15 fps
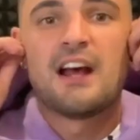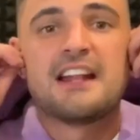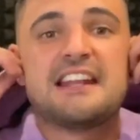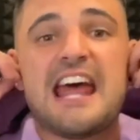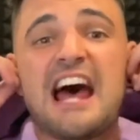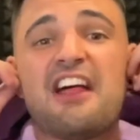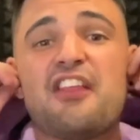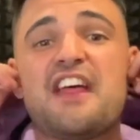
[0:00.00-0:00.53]

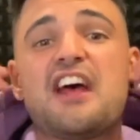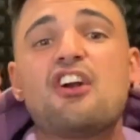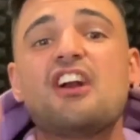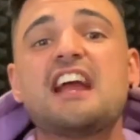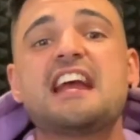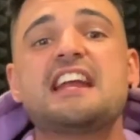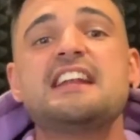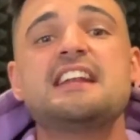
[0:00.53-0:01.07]
Now
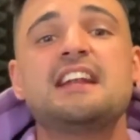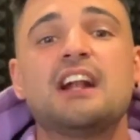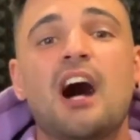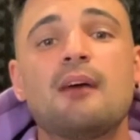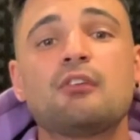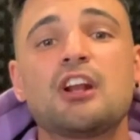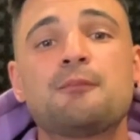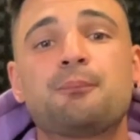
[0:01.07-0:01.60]
they're in,
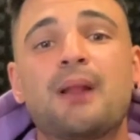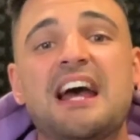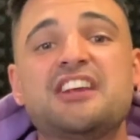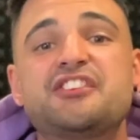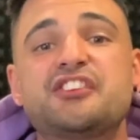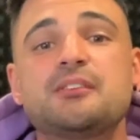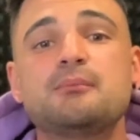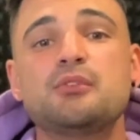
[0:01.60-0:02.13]
I'm gonna play
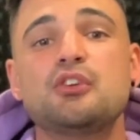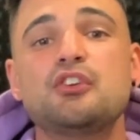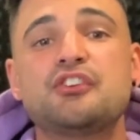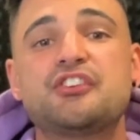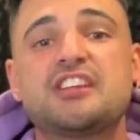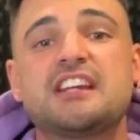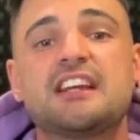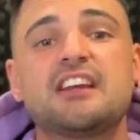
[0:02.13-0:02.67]
some
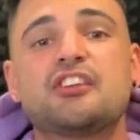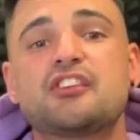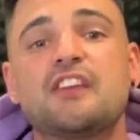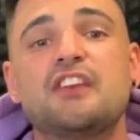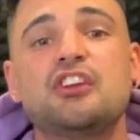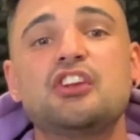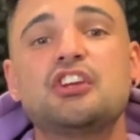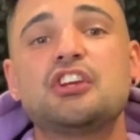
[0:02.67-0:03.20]
music so
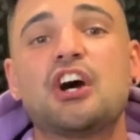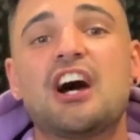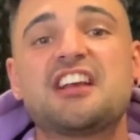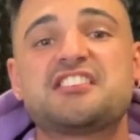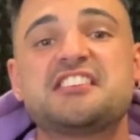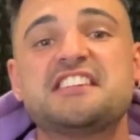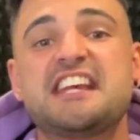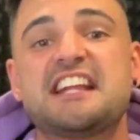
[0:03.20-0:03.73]
that you
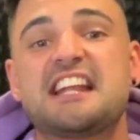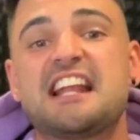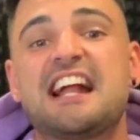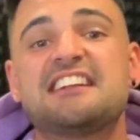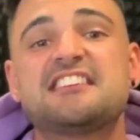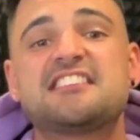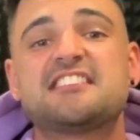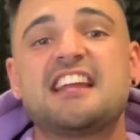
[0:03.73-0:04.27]
guys can get an
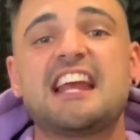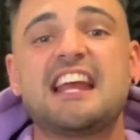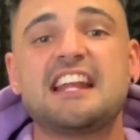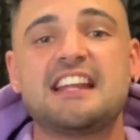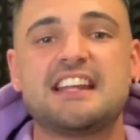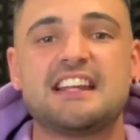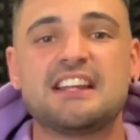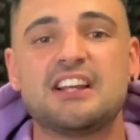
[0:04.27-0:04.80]

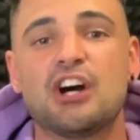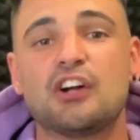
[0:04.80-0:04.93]
understanding